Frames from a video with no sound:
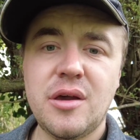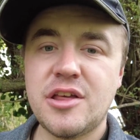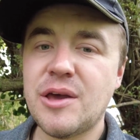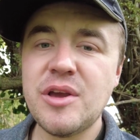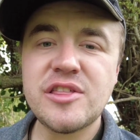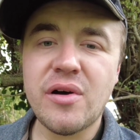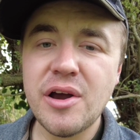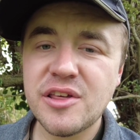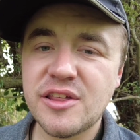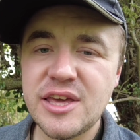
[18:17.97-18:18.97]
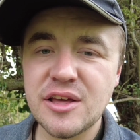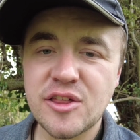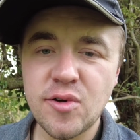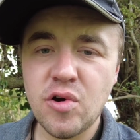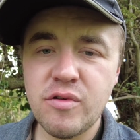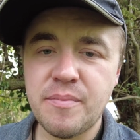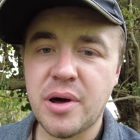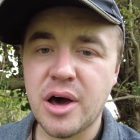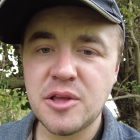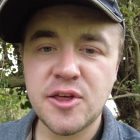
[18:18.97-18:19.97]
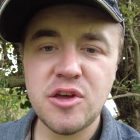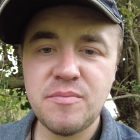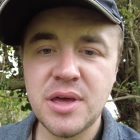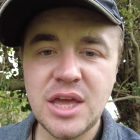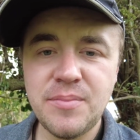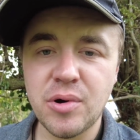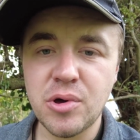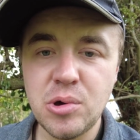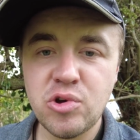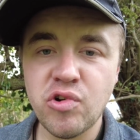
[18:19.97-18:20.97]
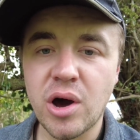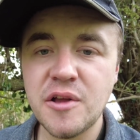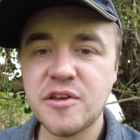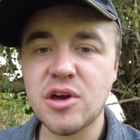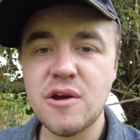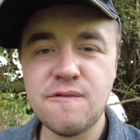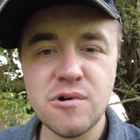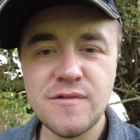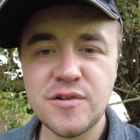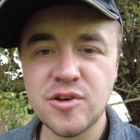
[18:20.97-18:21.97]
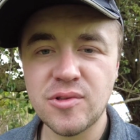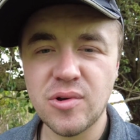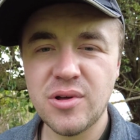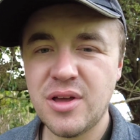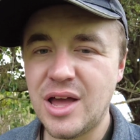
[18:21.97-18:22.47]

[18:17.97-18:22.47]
So it's nice to see a story by two people who tried to go through the tunnel.